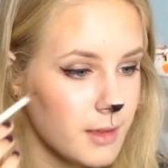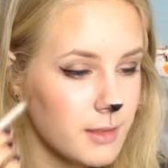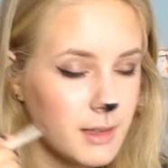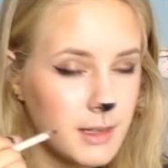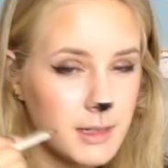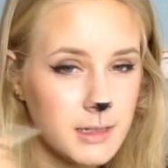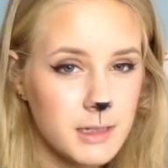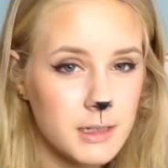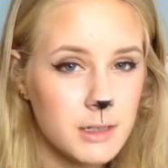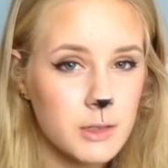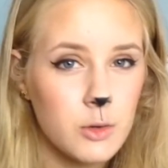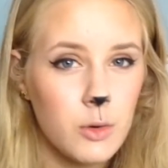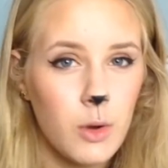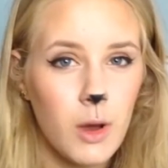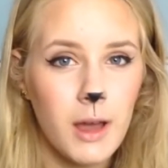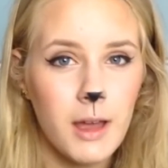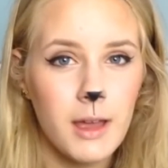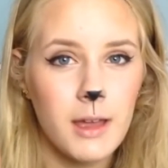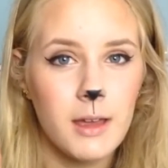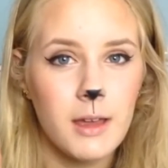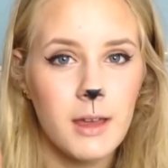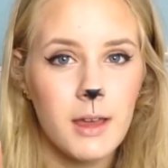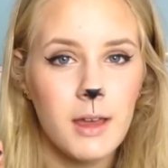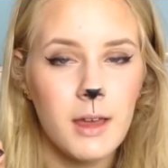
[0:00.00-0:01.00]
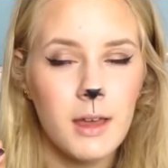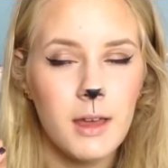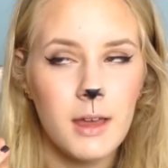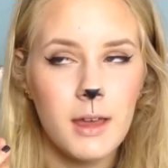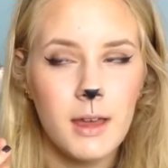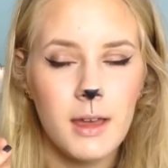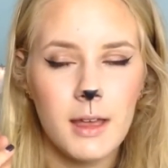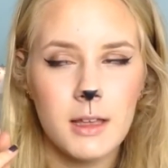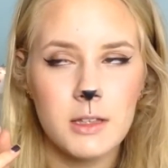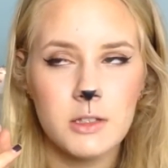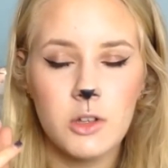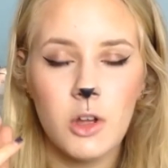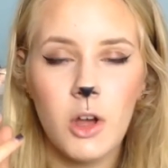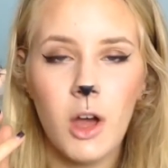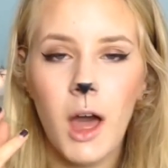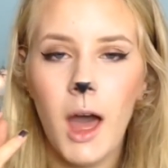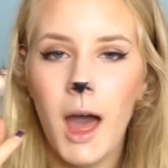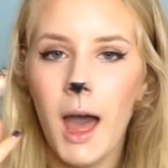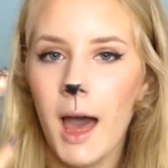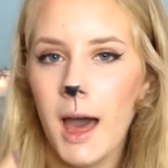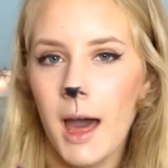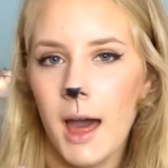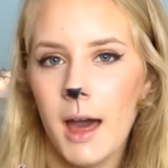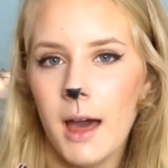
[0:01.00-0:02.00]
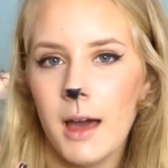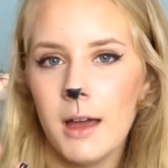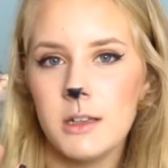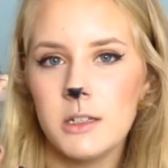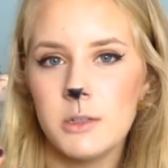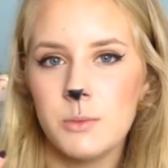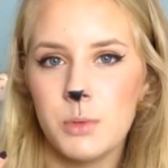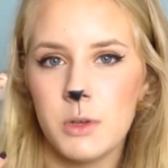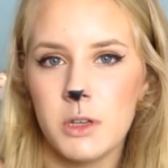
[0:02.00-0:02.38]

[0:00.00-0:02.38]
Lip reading: this is quite, it's not hard,